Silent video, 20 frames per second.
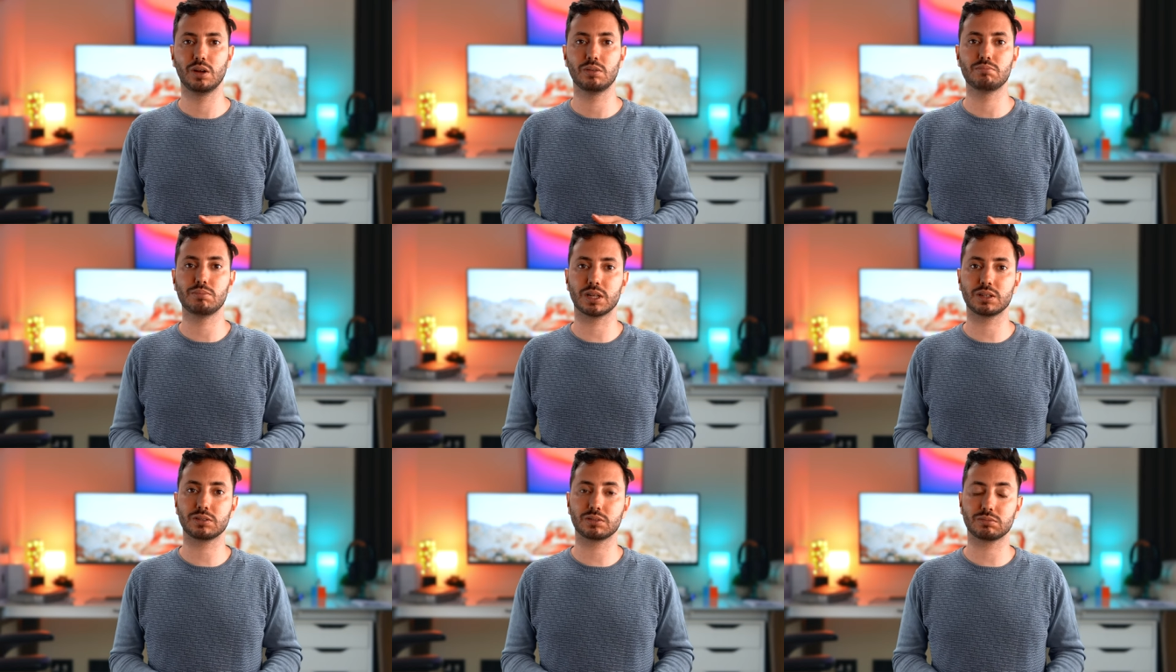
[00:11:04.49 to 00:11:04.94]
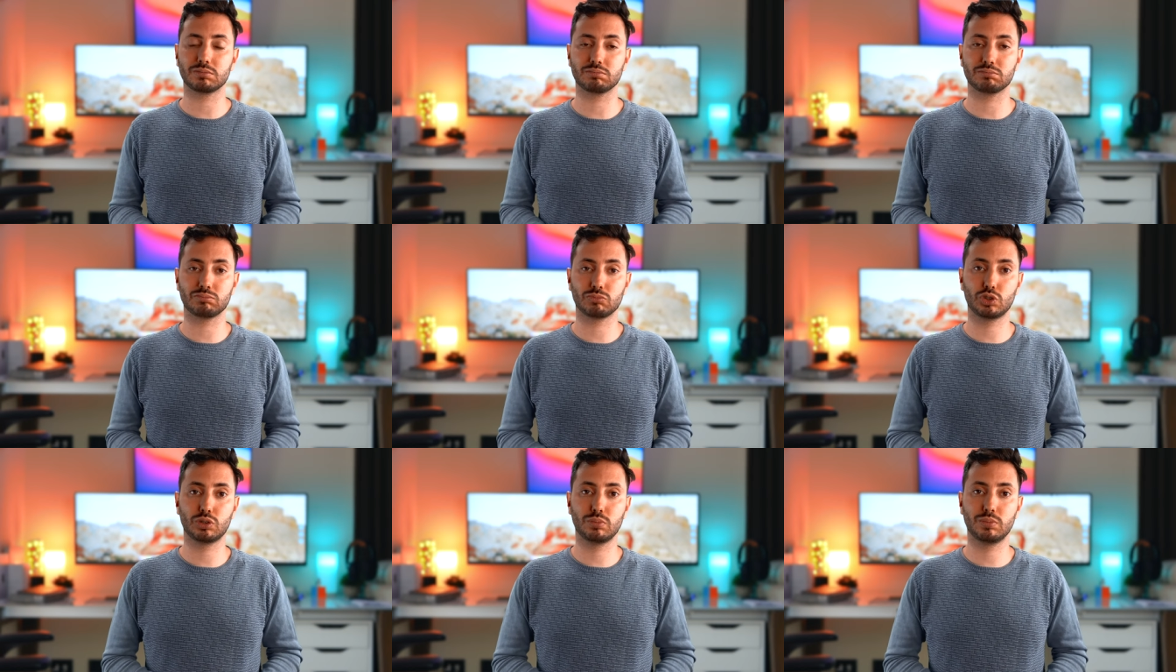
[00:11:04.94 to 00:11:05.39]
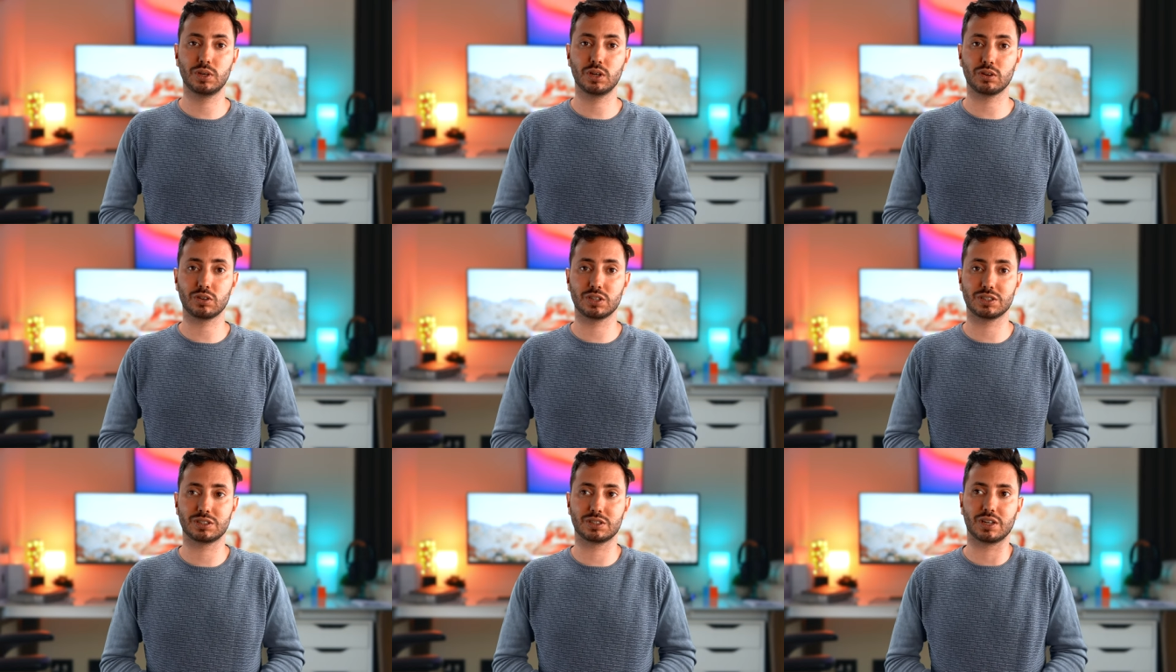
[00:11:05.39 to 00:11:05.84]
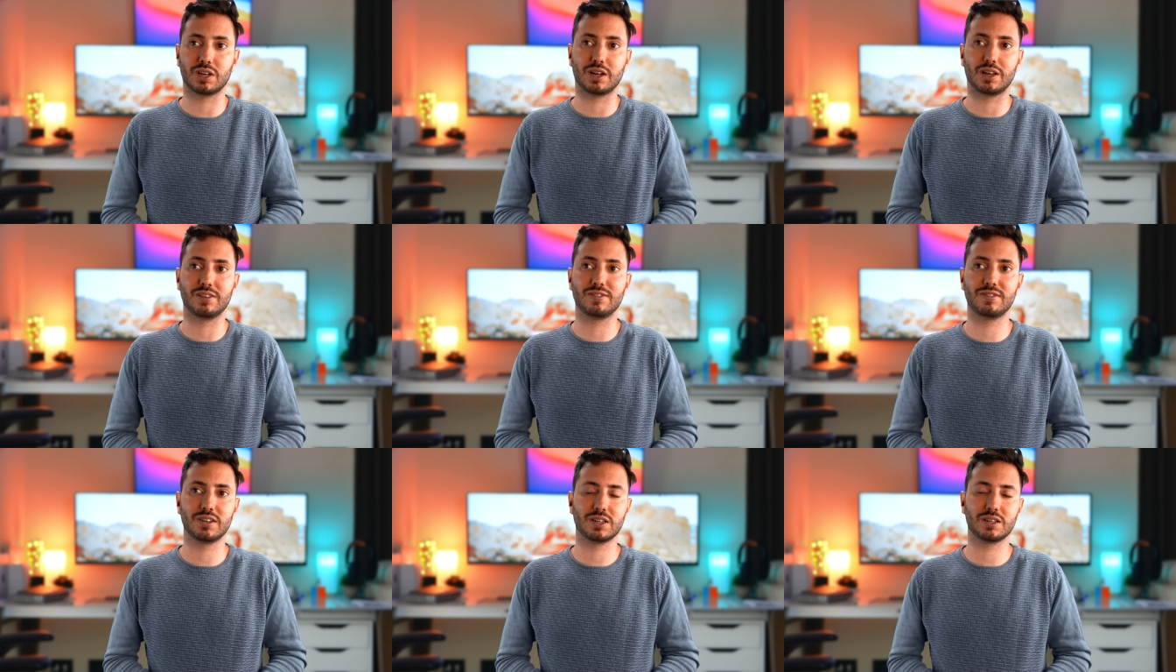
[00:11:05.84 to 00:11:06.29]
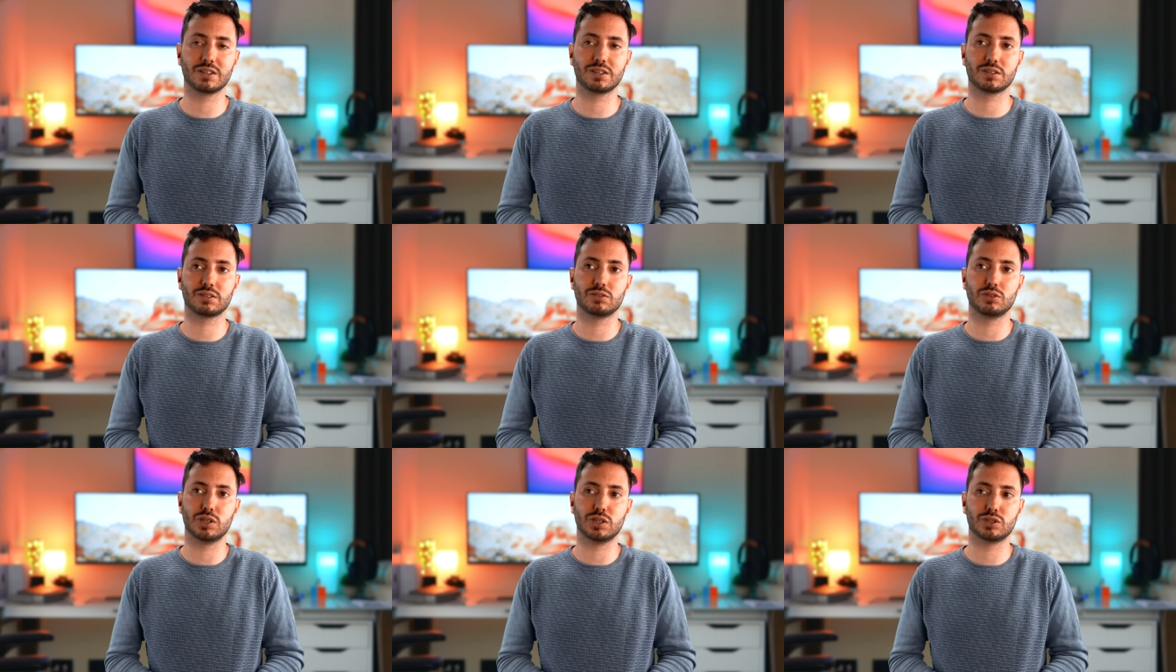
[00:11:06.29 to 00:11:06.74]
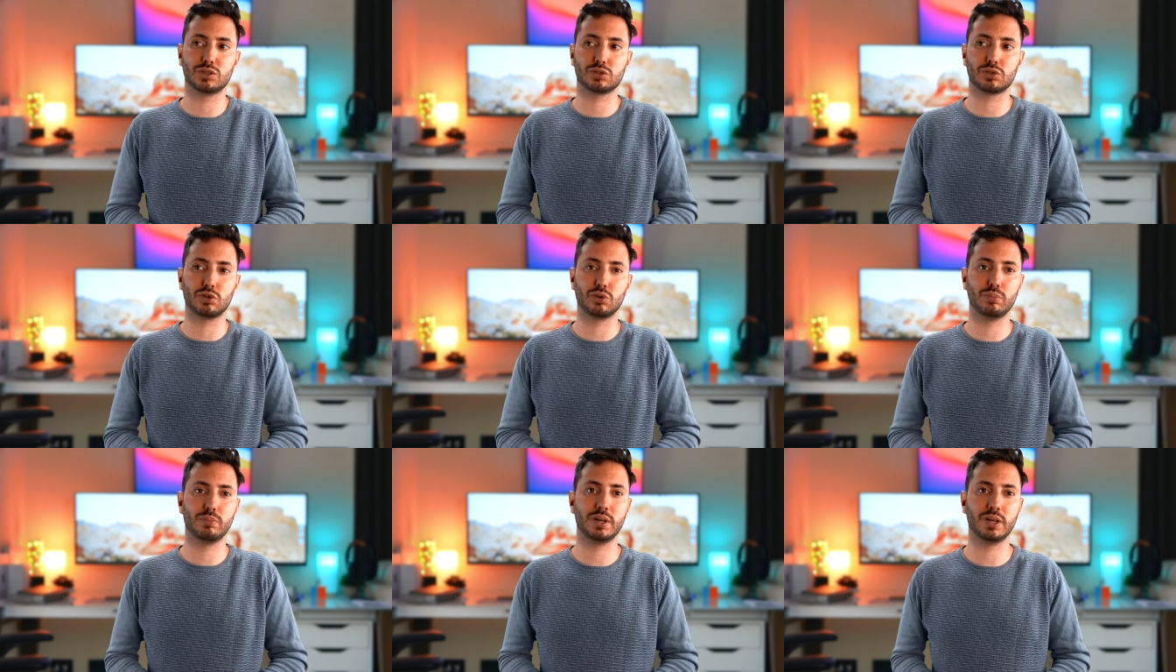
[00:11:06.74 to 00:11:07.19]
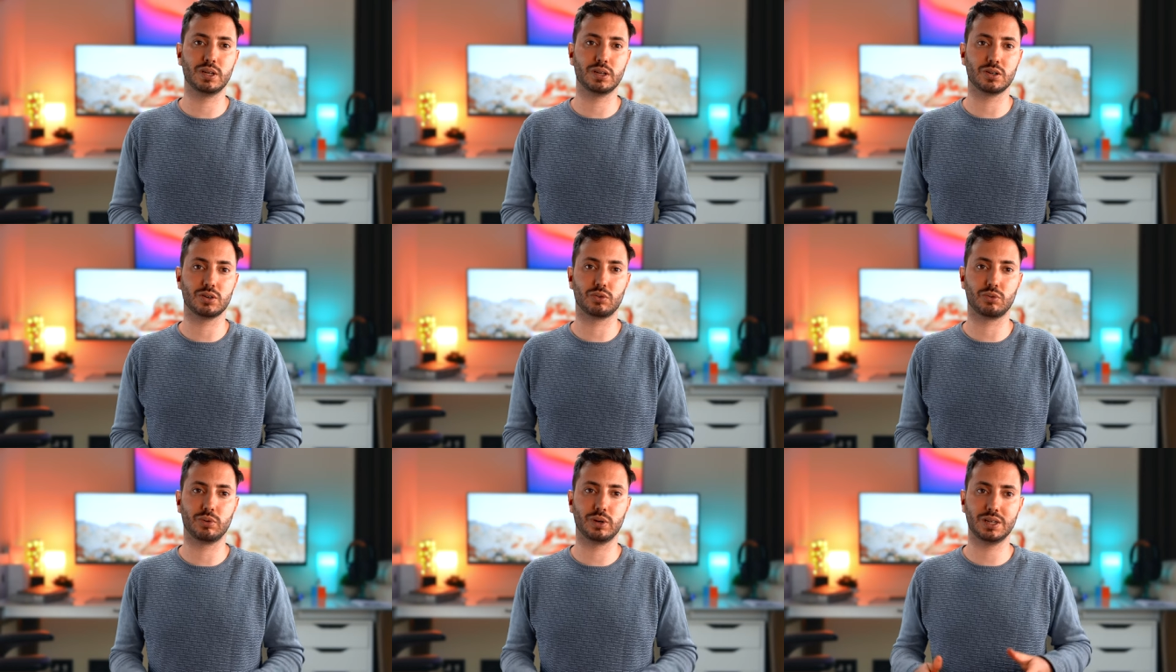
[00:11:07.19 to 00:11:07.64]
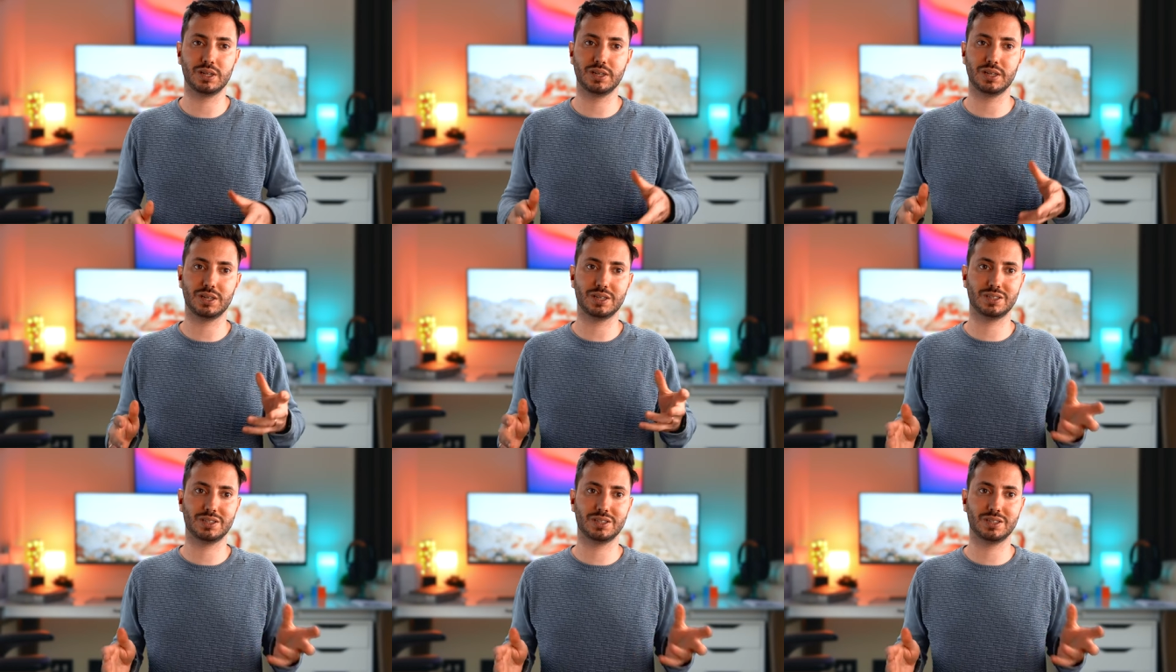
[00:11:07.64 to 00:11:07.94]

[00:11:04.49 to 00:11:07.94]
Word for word: But to be honest, I think this could be really